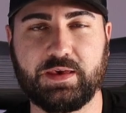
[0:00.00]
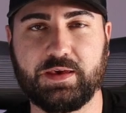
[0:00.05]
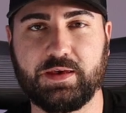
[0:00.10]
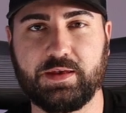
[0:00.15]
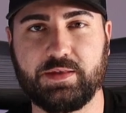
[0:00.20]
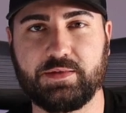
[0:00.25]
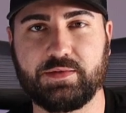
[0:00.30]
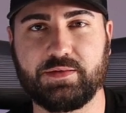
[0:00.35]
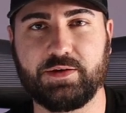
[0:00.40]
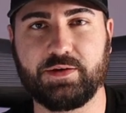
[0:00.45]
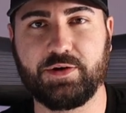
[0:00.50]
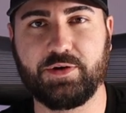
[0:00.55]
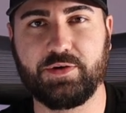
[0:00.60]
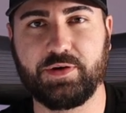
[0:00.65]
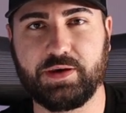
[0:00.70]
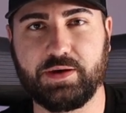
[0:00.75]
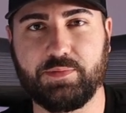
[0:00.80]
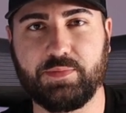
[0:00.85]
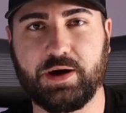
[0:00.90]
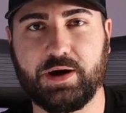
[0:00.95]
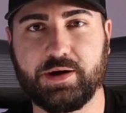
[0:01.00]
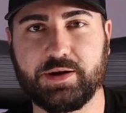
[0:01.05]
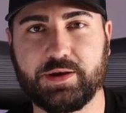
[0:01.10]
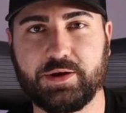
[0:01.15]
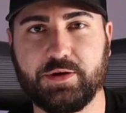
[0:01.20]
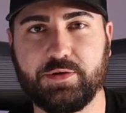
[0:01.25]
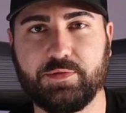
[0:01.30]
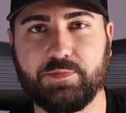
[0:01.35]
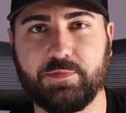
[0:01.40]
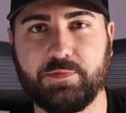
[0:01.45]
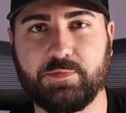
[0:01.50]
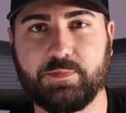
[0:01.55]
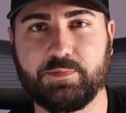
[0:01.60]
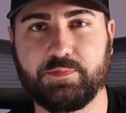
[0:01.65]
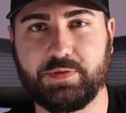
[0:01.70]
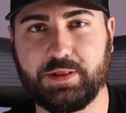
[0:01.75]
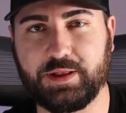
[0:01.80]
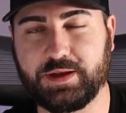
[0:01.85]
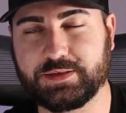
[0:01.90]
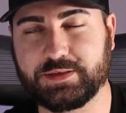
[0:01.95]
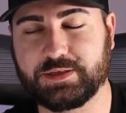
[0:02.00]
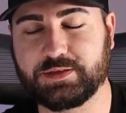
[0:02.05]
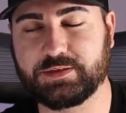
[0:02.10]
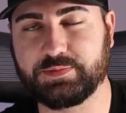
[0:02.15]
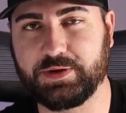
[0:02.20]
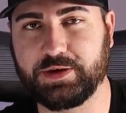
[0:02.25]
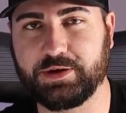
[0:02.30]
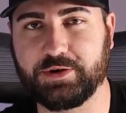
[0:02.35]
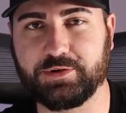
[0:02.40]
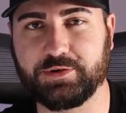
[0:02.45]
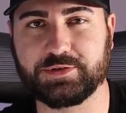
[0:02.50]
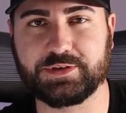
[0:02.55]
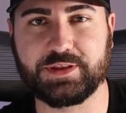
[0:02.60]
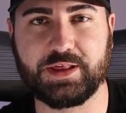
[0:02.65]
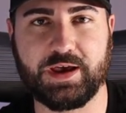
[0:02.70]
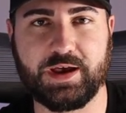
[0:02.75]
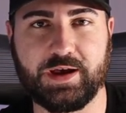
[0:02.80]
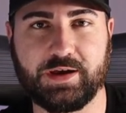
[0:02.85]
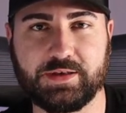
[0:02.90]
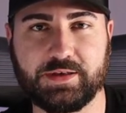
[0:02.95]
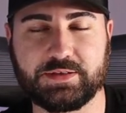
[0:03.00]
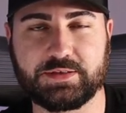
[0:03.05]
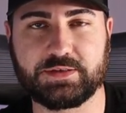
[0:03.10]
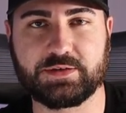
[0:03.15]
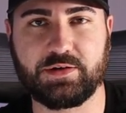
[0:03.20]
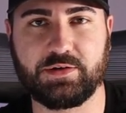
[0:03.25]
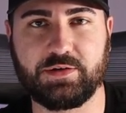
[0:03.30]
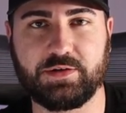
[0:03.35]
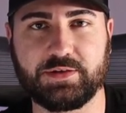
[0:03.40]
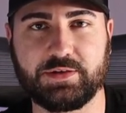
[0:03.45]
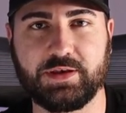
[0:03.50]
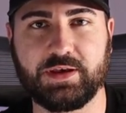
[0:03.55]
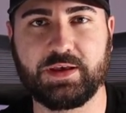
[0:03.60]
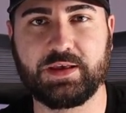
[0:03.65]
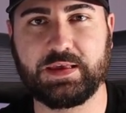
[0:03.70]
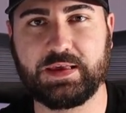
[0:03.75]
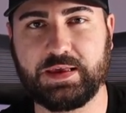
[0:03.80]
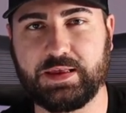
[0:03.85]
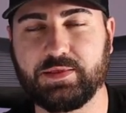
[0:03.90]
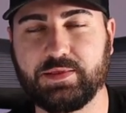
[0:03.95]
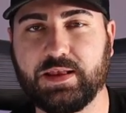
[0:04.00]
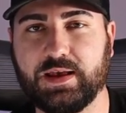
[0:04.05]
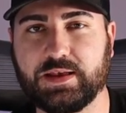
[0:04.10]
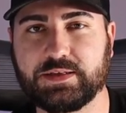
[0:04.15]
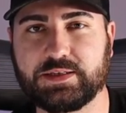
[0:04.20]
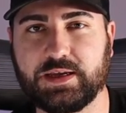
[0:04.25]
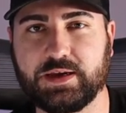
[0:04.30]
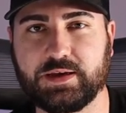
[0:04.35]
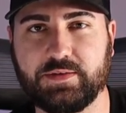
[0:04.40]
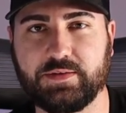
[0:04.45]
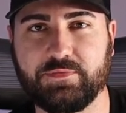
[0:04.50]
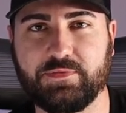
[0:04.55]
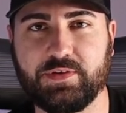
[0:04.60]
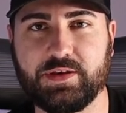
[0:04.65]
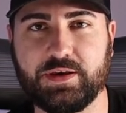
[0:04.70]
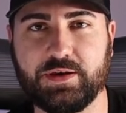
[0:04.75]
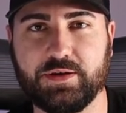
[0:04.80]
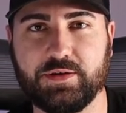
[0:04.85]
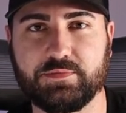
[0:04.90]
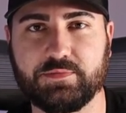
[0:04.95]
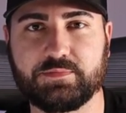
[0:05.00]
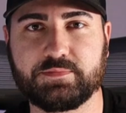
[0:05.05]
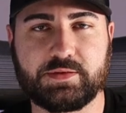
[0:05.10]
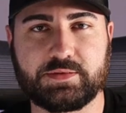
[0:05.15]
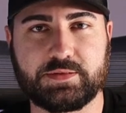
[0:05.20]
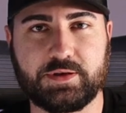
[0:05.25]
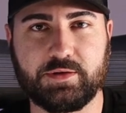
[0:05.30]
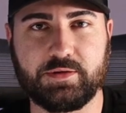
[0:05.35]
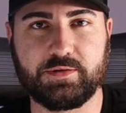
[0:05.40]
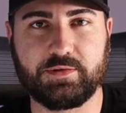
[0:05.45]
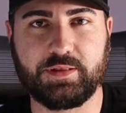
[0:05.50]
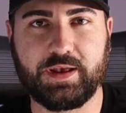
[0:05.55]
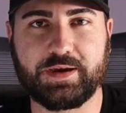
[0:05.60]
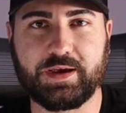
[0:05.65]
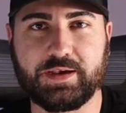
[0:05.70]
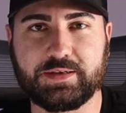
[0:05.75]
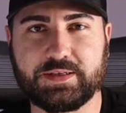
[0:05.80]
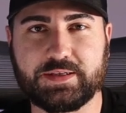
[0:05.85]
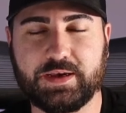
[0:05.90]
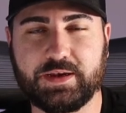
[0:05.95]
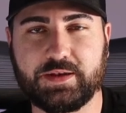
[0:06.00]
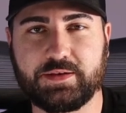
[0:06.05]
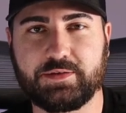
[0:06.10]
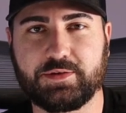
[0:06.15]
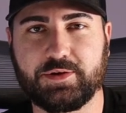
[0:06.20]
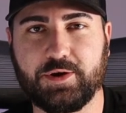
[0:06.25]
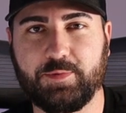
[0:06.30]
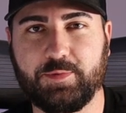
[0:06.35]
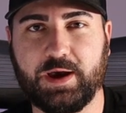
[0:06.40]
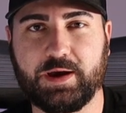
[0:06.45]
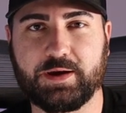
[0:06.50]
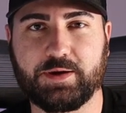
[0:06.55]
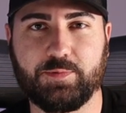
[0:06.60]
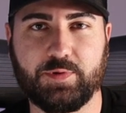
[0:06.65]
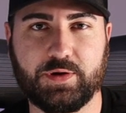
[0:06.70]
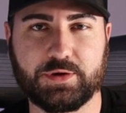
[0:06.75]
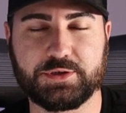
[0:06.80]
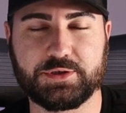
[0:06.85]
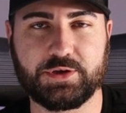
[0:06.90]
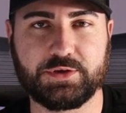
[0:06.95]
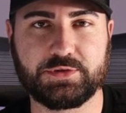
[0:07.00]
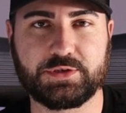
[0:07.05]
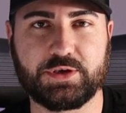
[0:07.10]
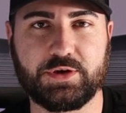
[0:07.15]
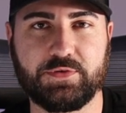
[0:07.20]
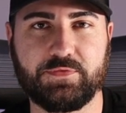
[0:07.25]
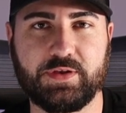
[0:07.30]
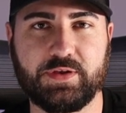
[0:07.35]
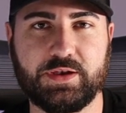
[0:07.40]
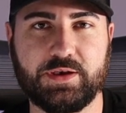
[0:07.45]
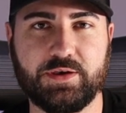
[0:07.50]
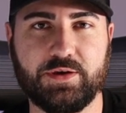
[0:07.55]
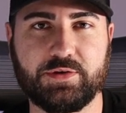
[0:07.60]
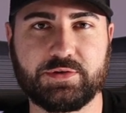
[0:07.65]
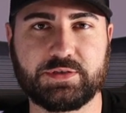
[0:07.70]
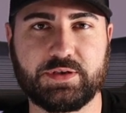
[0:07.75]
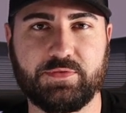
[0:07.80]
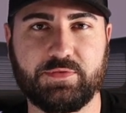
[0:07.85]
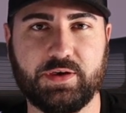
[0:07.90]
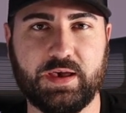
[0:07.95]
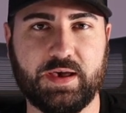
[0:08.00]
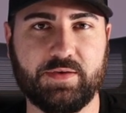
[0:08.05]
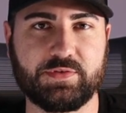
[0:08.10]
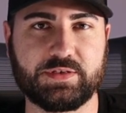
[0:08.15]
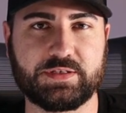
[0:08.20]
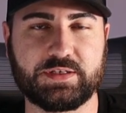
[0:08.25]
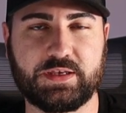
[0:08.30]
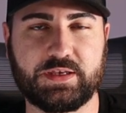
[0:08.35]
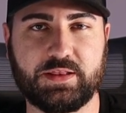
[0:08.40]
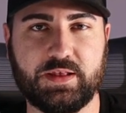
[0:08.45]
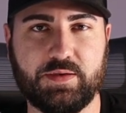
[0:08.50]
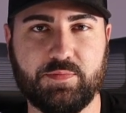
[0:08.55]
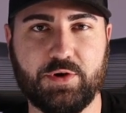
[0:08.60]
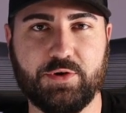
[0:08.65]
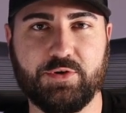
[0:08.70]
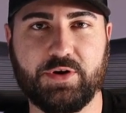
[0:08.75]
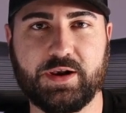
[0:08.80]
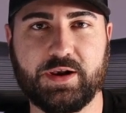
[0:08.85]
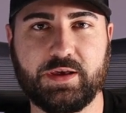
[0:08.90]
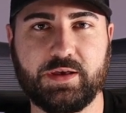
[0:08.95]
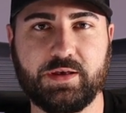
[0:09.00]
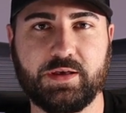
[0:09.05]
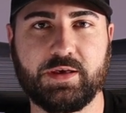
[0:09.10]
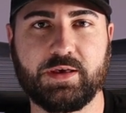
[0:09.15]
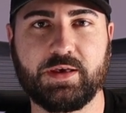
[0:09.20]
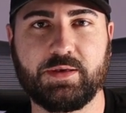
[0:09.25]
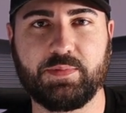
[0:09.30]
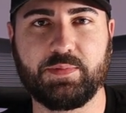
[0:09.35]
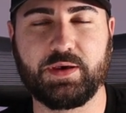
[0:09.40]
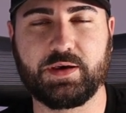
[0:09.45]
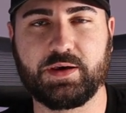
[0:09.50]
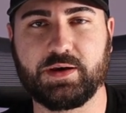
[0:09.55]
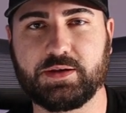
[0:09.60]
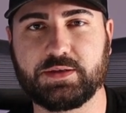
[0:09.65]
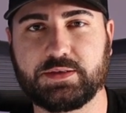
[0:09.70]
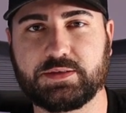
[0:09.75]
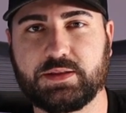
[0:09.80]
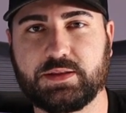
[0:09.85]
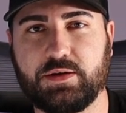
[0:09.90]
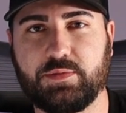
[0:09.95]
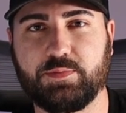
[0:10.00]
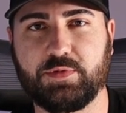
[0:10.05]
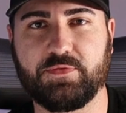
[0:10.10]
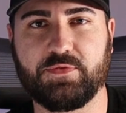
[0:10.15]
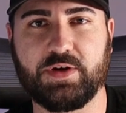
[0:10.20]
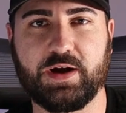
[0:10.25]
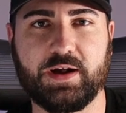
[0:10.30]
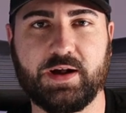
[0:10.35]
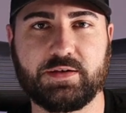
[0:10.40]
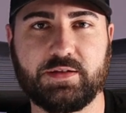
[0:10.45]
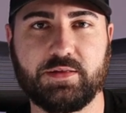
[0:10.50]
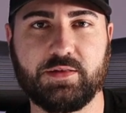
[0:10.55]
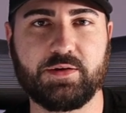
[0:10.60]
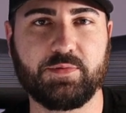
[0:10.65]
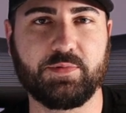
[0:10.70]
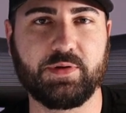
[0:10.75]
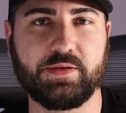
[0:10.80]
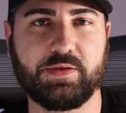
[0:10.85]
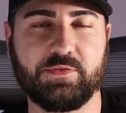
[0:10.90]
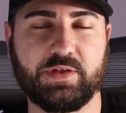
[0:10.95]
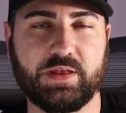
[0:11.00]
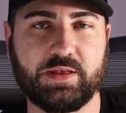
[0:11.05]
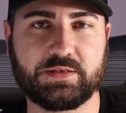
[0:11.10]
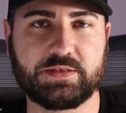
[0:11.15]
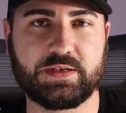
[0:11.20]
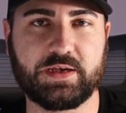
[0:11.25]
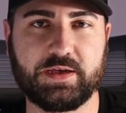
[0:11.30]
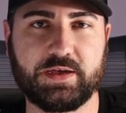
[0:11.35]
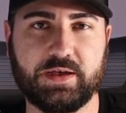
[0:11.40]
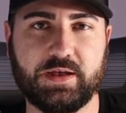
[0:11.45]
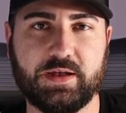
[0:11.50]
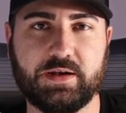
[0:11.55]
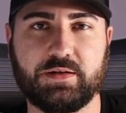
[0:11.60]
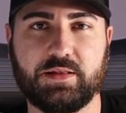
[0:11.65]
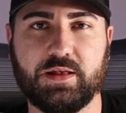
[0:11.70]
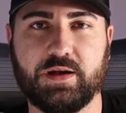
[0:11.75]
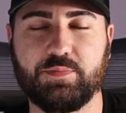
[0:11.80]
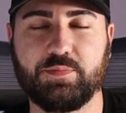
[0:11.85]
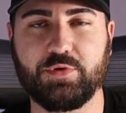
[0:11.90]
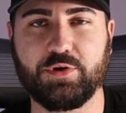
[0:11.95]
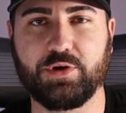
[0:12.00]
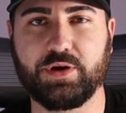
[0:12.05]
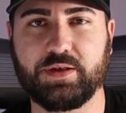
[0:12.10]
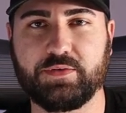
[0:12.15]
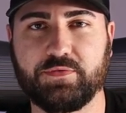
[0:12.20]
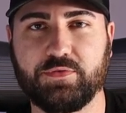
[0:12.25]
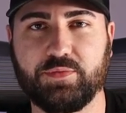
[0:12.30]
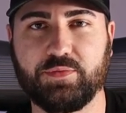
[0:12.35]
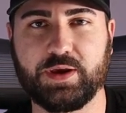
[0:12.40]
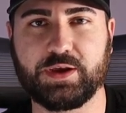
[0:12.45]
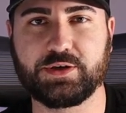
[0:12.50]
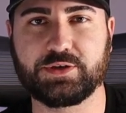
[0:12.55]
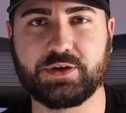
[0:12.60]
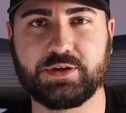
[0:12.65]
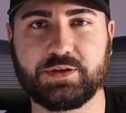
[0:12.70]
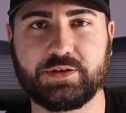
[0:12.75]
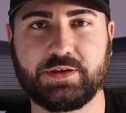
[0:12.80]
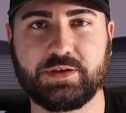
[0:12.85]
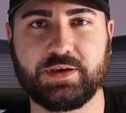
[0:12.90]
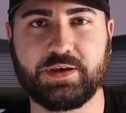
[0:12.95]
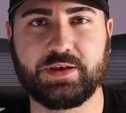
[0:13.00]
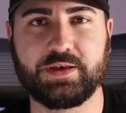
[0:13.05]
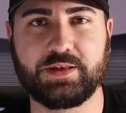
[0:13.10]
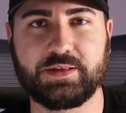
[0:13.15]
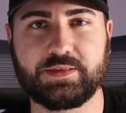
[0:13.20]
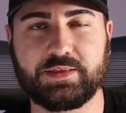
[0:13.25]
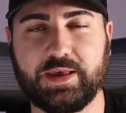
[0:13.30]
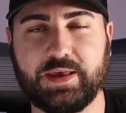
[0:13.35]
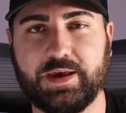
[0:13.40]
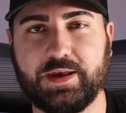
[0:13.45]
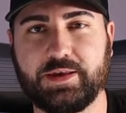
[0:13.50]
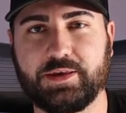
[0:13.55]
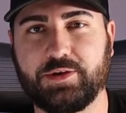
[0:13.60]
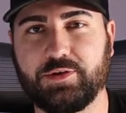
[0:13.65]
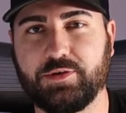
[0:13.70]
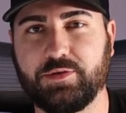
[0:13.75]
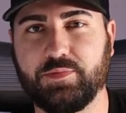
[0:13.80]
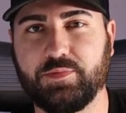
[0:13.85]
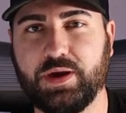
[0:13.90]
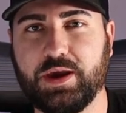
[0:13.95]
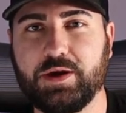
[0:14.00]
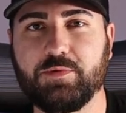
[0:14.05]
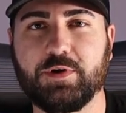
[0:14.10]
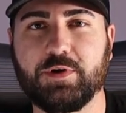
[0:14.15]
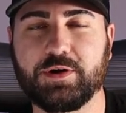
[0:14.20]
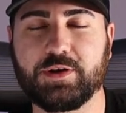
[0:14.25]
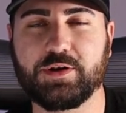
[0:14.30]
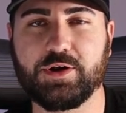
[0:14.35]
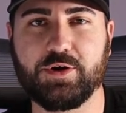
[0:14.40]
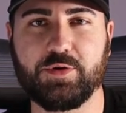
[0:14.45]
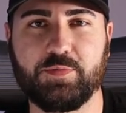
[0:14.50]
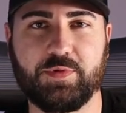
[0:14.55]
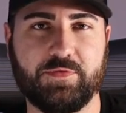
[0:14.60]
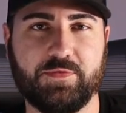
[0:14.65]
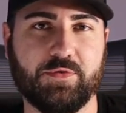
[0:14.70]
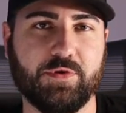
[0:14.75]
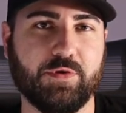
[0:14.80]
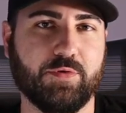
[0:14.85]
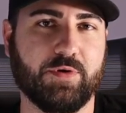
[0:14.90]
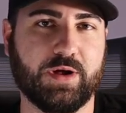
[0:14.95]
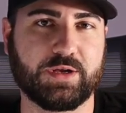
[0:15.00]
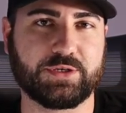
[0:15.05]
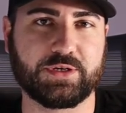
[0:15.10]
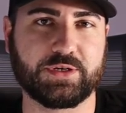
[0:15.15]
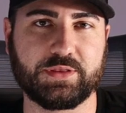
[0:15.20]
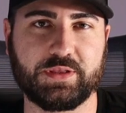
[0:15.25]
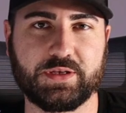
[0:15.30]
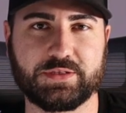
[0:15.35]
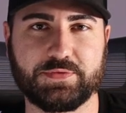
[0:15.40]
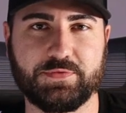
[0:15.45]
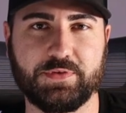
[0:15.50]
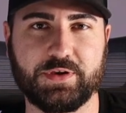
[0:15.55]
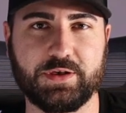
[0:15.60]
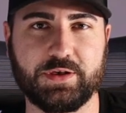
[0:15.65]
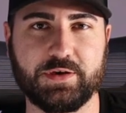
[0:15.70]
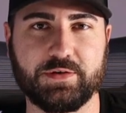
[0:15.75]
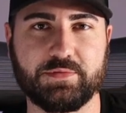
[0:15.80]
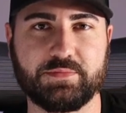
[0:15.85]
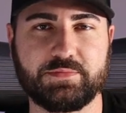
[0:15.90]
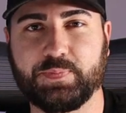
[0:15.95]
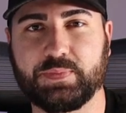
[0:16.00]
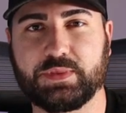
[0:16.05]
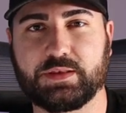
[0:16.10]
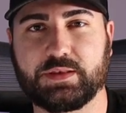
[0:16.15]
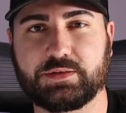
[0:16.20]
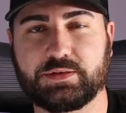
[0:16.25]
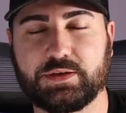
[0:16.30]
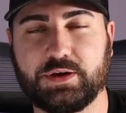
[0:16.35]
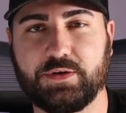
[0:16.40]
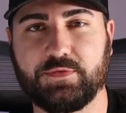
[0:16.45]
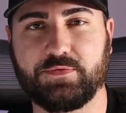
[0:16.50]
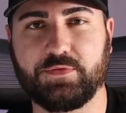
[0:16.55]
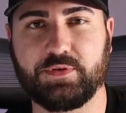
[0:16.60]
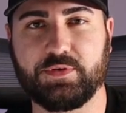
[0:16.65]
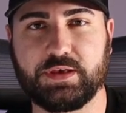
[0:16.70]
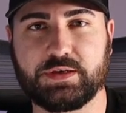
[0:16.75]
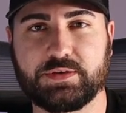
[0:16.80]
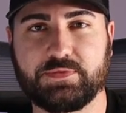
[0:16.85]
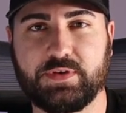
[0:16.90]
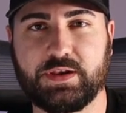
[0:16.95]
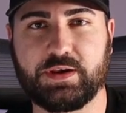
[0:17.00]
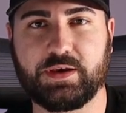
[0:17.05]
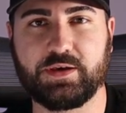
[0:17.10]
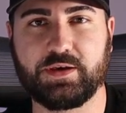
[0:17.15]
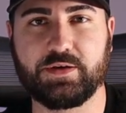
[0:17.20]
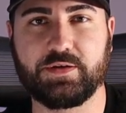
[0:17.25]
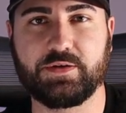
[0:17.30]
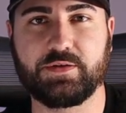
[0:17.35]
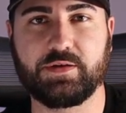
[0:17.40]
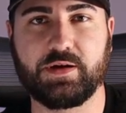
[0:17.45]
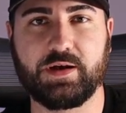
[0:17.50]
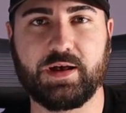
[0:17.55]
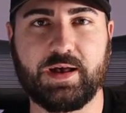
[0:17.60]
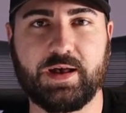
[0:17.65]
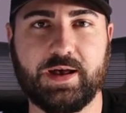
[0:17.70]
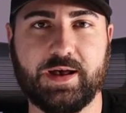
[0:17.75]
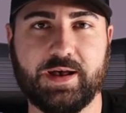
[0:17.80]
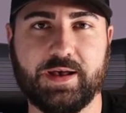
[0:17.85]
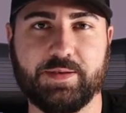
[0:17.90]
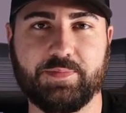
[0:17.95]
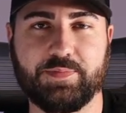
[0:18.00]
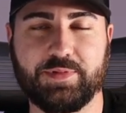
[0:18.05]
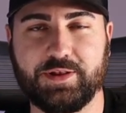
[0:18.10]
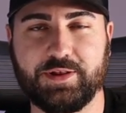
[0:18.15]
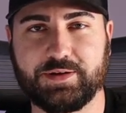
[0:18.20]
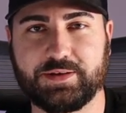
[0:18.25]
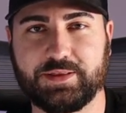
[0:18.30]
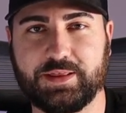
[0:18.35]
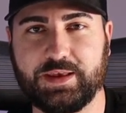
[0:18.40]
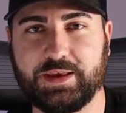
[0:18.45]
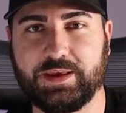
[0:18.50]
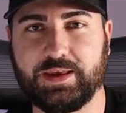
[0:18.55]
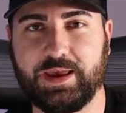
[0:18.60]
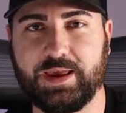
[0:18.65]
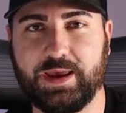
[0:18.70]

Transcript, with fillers: and the OEM Audio Plus speakers that I installed in that second video. So like I said, go back and watch those two videos if you haven't seen them already because they'll provide a little bit of insight and a lot more information that you may want to know before watching this video. So for this video, I plugged the